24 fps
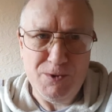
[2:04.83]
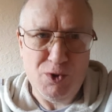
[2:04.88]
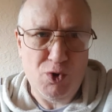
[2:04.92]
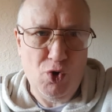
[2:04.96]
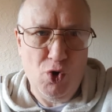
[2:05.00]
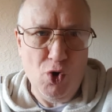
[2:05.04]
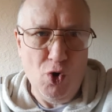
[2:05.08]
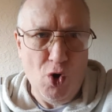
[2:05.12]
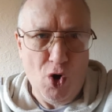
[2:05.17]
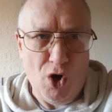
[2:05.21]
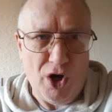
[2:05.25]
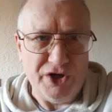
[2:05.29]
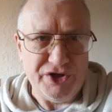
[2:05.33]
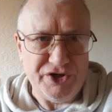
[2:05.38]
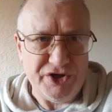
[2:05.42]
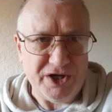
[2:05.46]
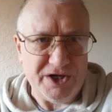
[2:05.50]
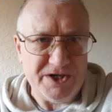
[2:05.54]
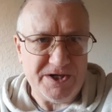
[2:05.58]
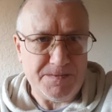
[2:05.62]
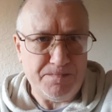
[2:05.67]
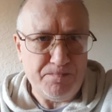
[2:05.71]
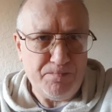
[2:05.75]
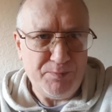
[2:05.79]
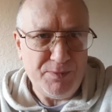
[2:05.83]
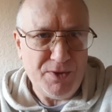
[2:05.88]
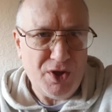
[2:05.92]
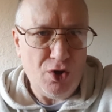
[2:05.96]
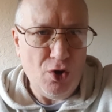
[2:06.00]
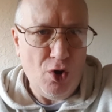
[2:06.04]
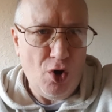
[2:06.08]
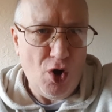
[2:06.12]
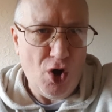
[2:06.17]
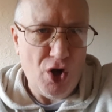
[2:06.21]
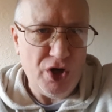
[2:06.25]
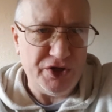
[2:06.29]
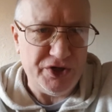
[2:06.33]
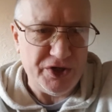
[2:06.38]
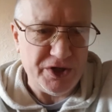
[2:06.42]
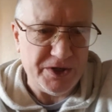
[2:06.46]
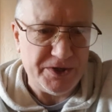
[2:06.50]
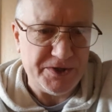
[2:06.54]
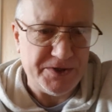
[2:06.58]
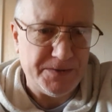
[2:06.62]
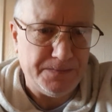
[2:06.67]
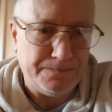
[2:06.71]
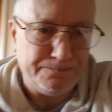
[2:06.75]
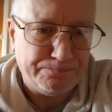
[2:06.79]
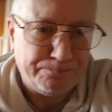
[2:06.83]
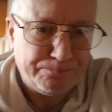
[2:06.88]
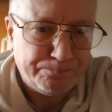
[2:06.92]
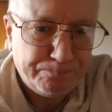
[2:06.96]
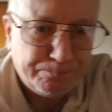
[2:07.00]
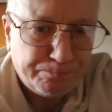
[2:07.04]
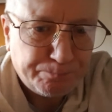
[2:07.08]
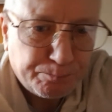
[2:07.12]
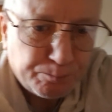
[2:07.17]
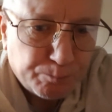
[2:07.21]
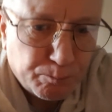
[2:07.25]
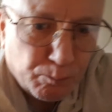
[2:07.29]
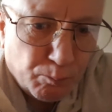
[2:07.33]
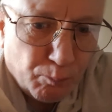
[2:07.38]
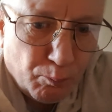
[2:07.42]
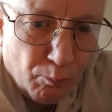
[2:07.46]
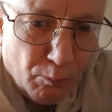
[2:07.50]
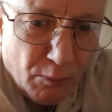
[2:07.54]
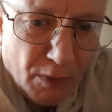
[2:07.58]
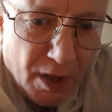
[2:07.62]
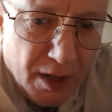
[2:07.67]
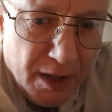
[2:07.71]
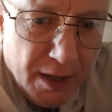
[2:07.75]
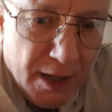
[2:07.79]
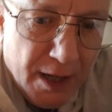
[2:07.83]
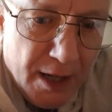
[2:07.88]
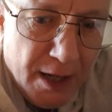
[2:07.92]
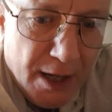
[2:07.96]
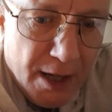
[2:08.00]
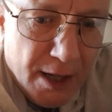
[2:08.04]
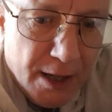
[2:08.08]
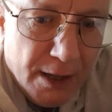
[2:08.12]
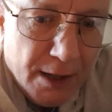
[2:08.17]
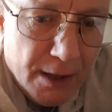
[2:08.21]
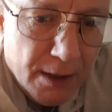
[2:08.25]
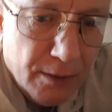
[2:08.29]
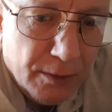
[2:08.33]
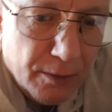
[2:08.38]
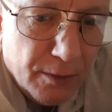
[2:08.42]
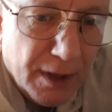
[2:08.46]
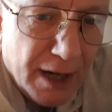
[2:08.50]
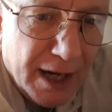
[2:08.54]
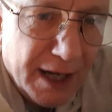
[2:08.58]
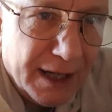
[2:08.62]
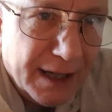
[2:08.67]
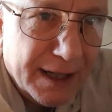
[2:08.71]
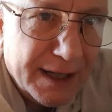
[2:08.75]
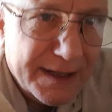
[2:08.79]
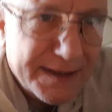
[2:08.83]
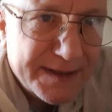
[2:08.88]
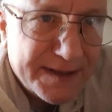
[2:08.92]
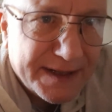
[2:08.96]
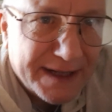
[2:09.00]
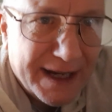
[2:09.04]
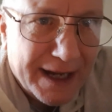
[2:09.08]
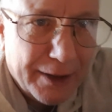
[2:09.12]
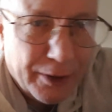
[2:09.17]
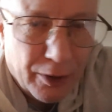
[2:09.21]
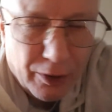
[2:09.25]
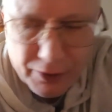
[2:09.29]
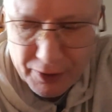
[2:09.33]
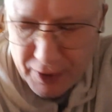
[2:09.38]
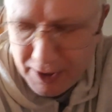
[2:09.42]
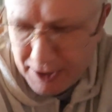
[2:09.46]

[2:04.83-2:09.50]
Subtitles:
Gorgeous, gorgeous. Right, let's get on